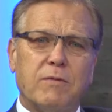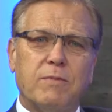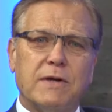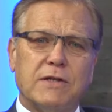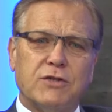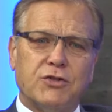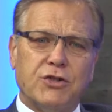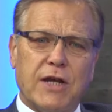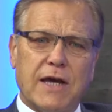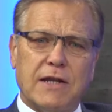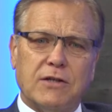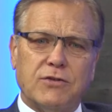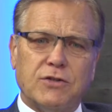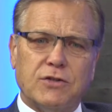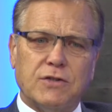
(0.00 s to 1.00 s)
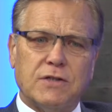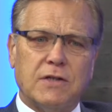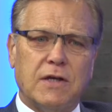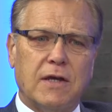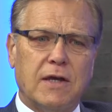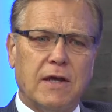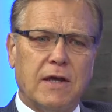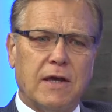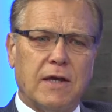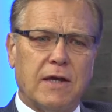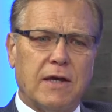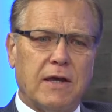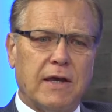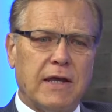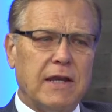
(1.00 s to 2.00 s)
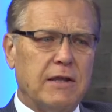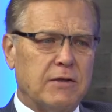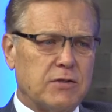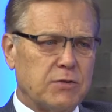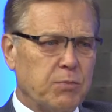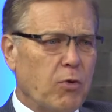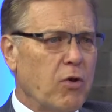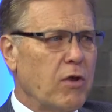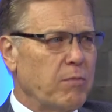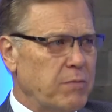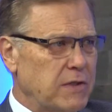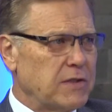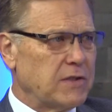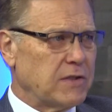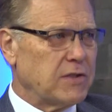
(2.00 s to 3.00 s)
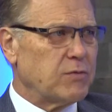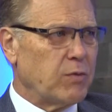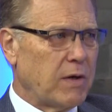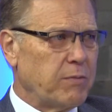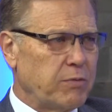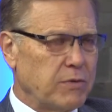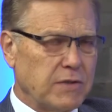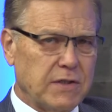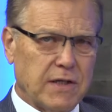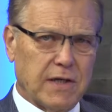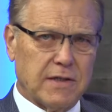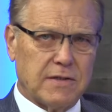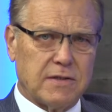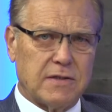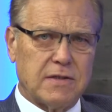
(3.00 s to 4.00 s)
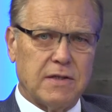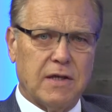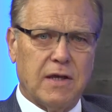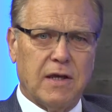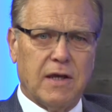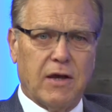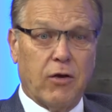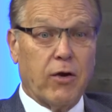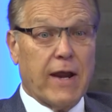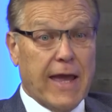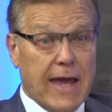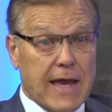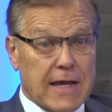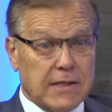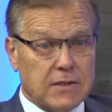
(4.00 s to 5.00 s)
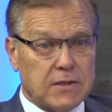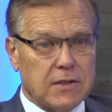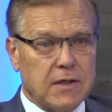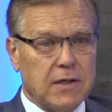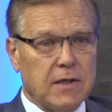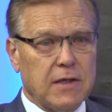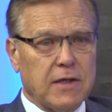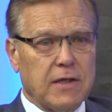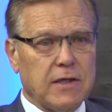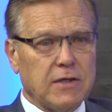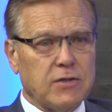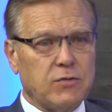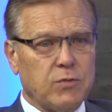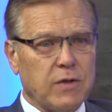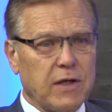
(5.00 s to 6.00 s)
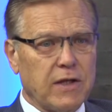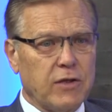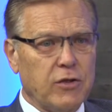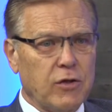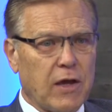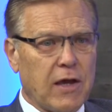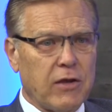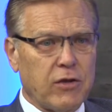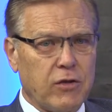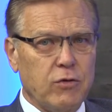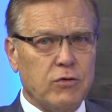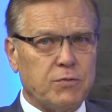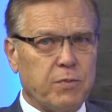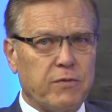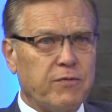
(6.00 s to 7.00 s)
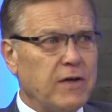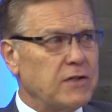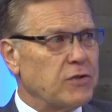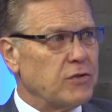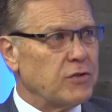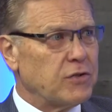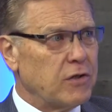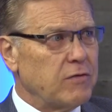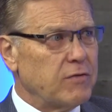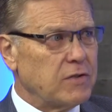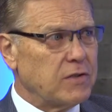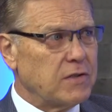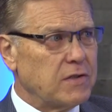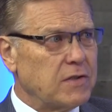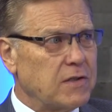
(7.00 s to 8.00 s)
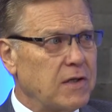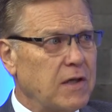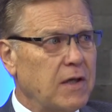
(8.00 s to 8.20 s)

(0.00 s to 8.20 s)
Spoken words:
biggest challenges any small business represents or has is really how to use professional services.